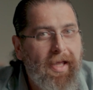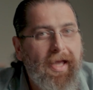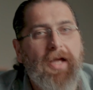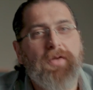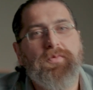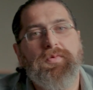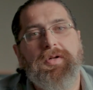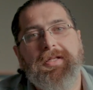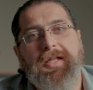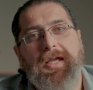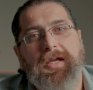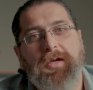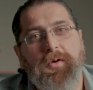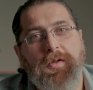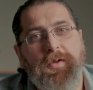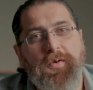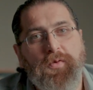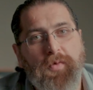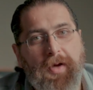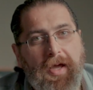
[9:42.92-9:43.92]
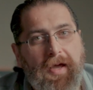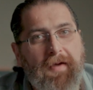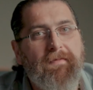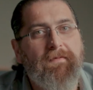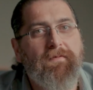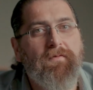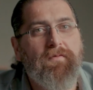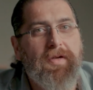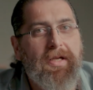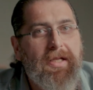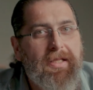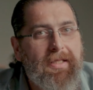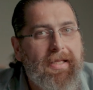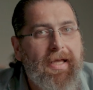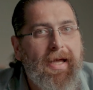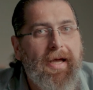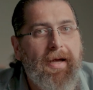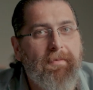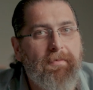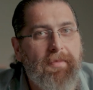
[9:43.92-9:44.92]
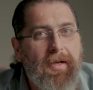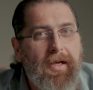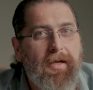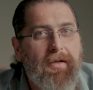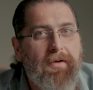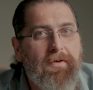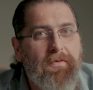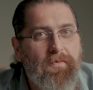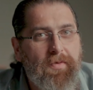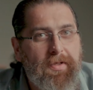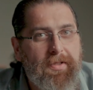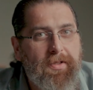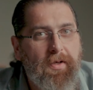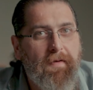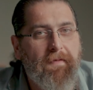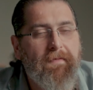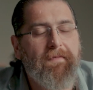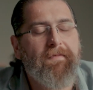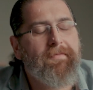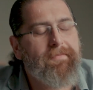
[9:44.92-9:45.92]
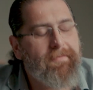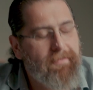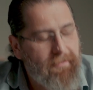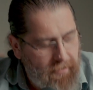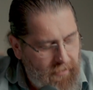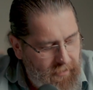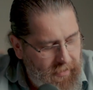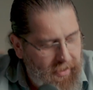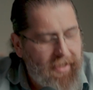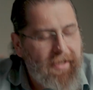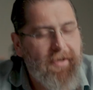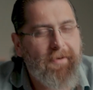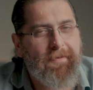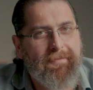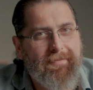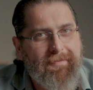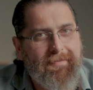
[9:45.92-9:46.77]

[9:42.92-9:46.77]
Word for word: and will take you through every tab in Resolve. Thank you.